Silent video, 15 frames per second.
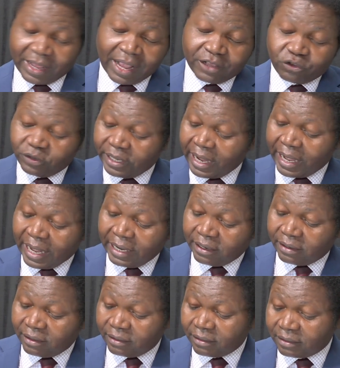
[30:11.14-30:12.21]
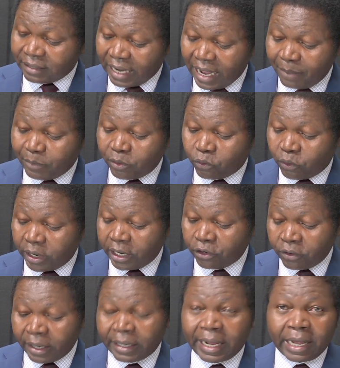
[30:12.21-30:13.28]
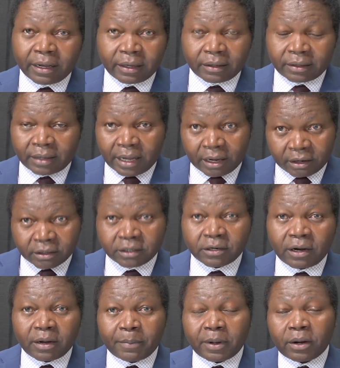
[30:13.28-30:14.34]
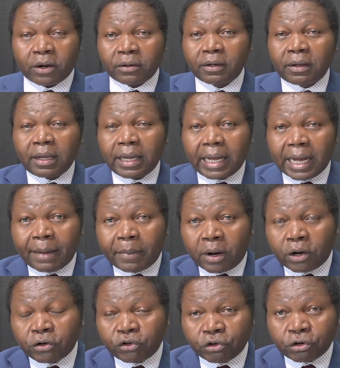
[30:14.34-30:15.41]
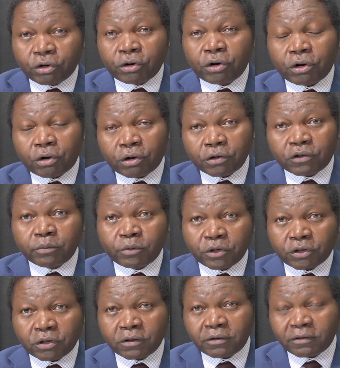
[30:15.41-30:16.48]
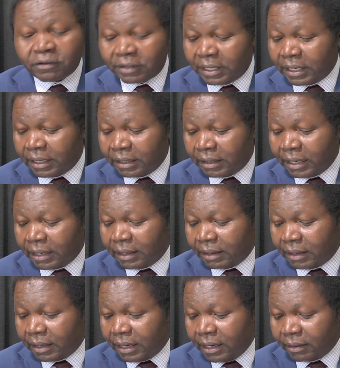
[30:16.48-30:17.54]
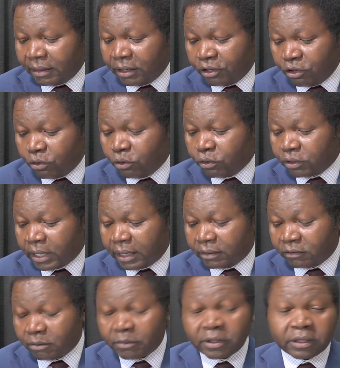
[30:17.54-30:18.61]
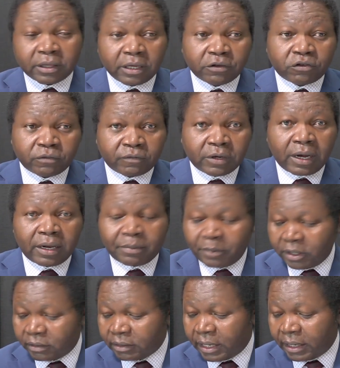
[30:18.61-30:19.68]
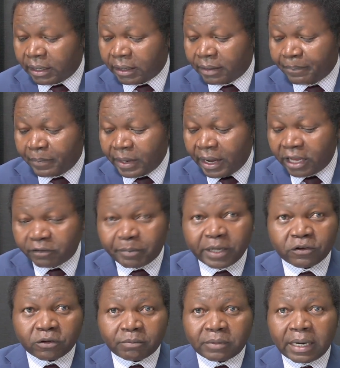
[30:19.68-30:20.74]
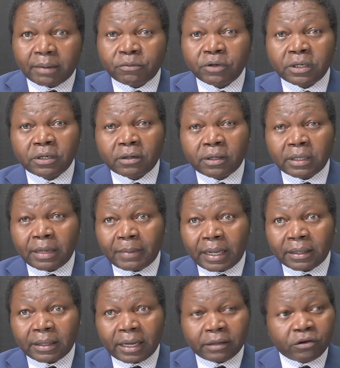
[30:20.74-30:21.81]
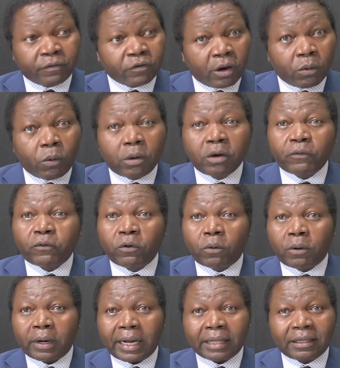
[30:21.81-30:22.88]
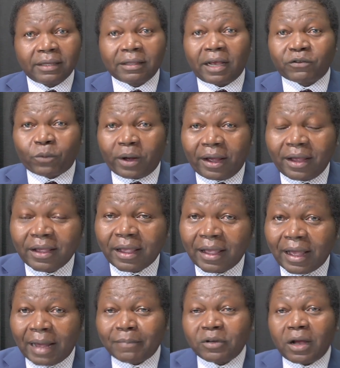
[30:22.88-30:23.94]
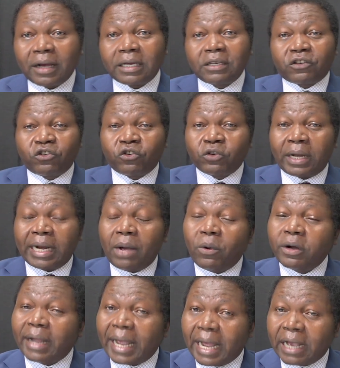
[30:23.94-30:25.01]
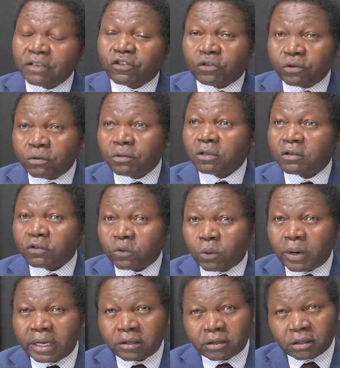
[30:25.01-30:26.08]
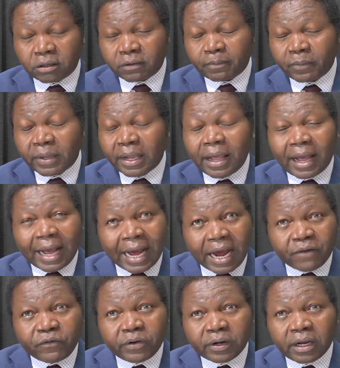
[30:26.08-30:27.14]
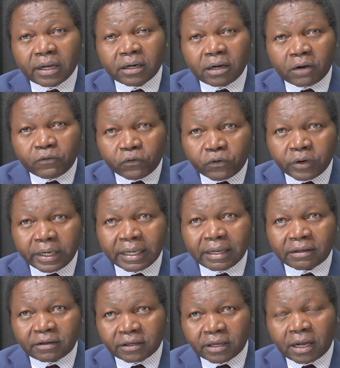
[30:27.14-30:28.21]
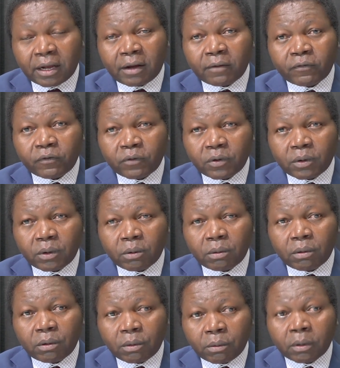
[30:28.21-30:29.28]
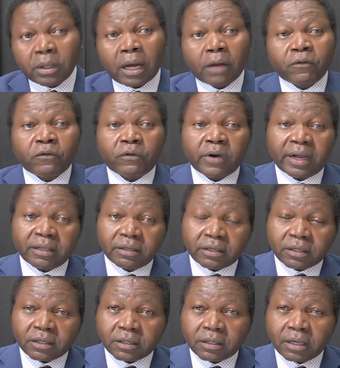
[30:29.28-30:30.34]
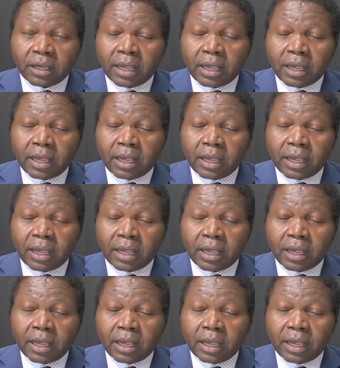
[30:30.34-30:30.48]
Actually, I had a little topic where you and I are going to talk about your contributions in the youth and some of the things you've done, because I spent some time reading on them, and you've done wonderful work. I think that's why I'm talking to you. And I want to ask you this question. Africa cannot free itself without friends.